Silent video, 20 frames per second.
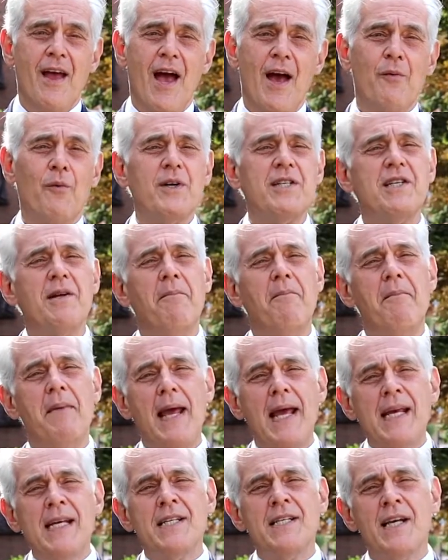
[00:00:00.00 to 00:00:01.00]
And what's
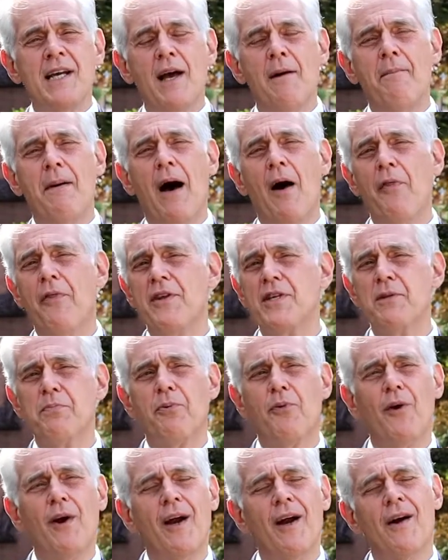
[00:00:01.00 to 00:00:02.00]
amazing about this
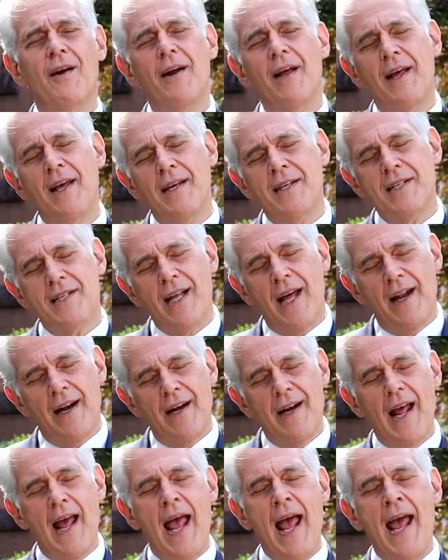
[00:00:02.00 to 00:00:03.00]
prayer is that
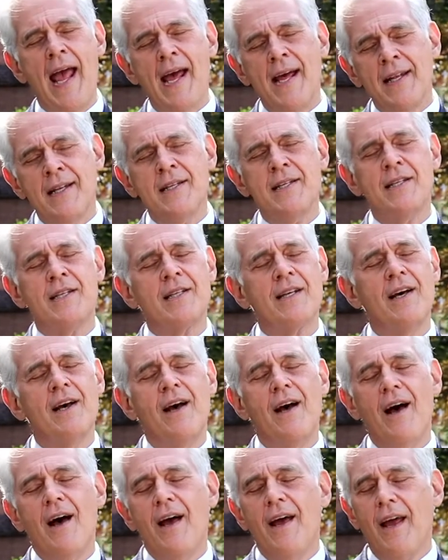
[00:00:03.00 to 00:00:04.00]
it ends
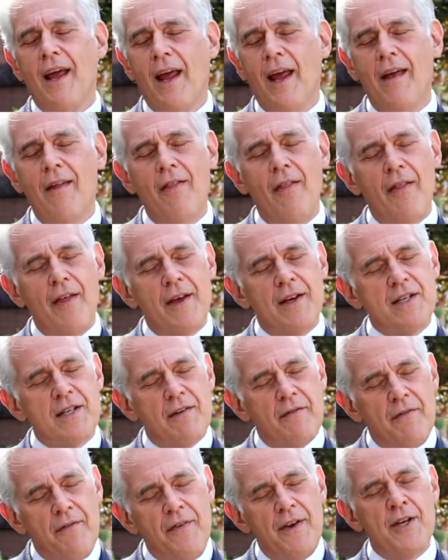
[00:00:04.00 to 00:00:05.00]
in this
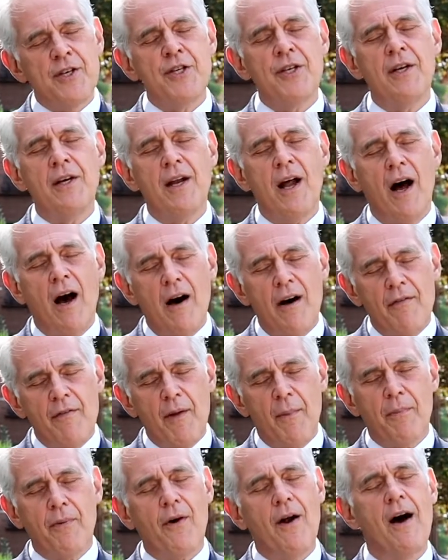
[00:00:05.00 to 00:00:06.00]
vision of
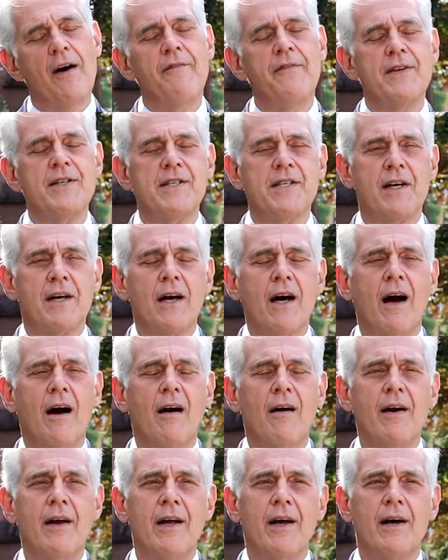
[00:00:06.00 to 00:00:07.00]
the prophet
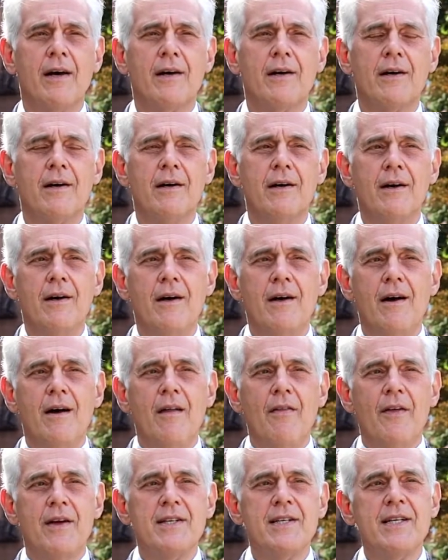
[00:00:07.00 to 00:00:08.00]
Zechariah.
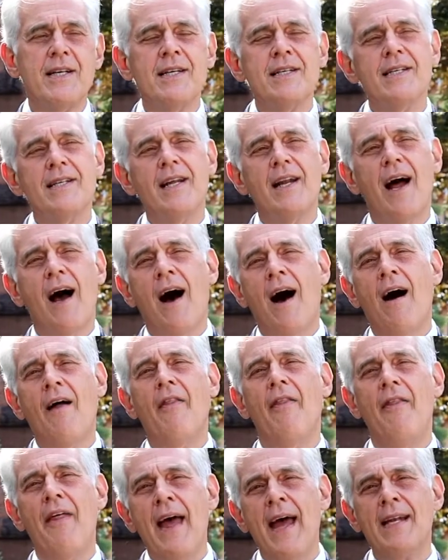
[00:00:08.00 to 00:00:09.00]
It says that
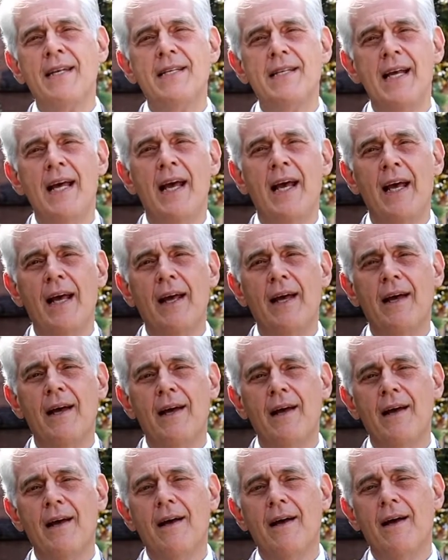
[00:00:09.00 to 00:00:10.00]
on that day,
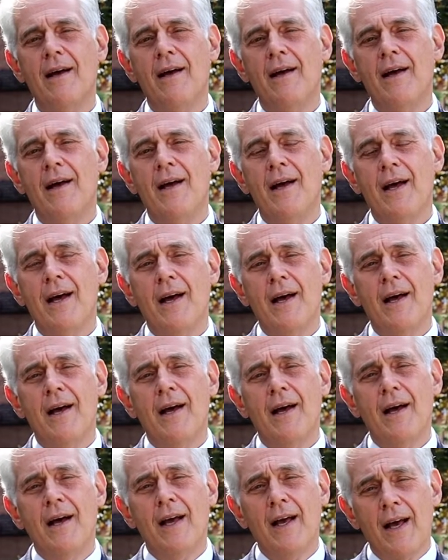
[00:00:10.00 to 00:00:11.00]

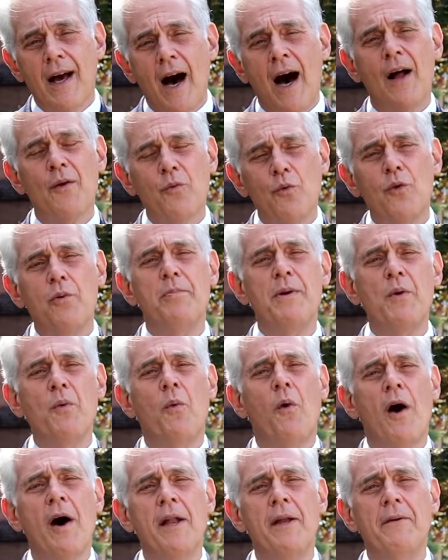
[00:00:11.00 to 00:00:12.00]
God will be
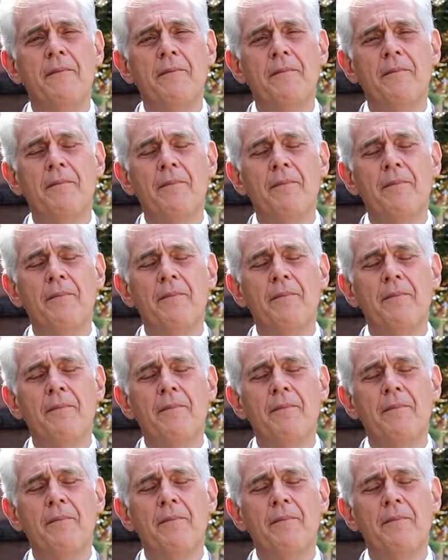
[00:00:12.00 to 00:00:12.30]
one,